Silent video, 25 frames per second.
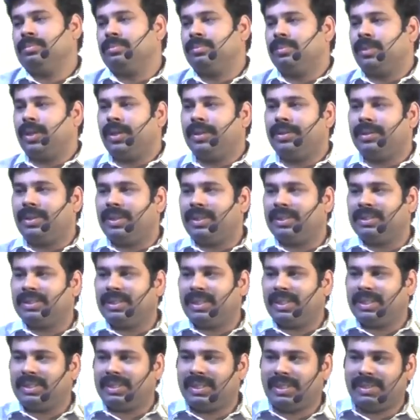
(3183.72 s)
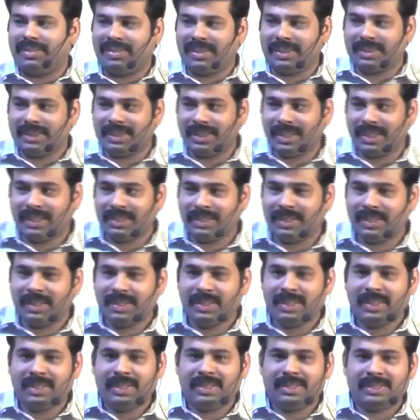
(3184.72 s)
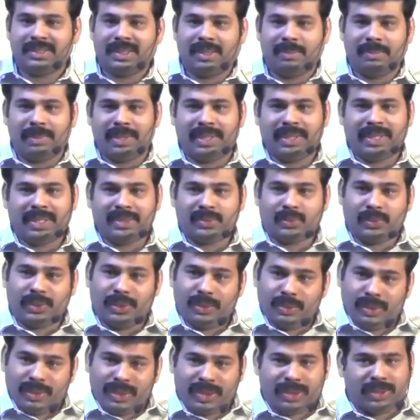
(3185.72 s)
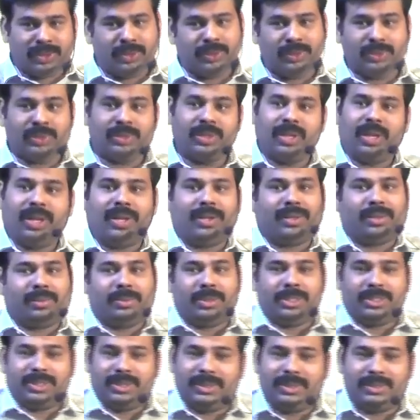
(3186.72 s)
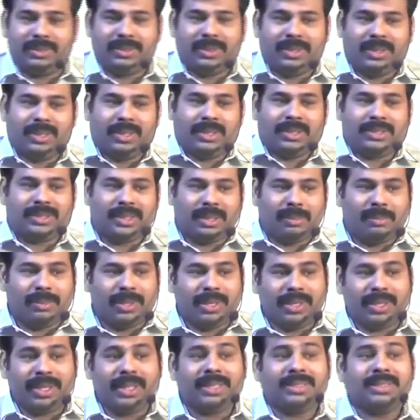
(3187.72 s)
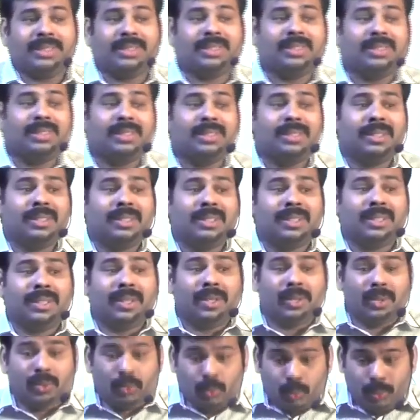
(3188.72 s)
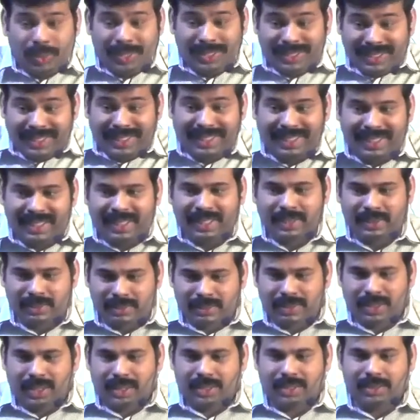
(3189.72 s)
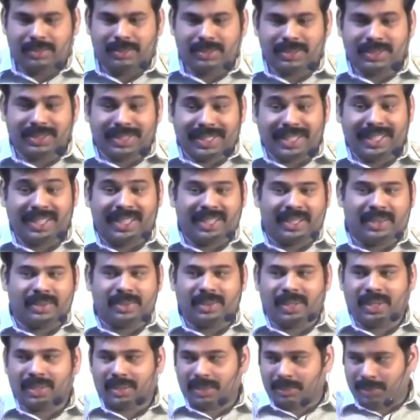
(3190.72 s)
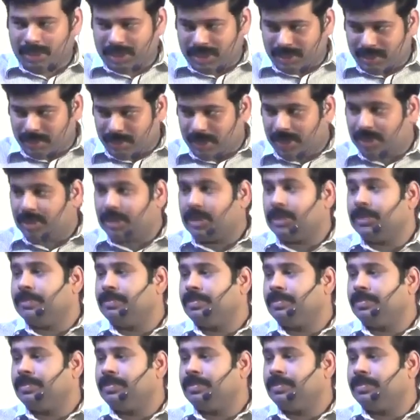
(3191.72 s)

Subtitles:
Are you understanding the difference here? Some areas we no need to do automation. Some areas we cannot do automation. Cannot do automation means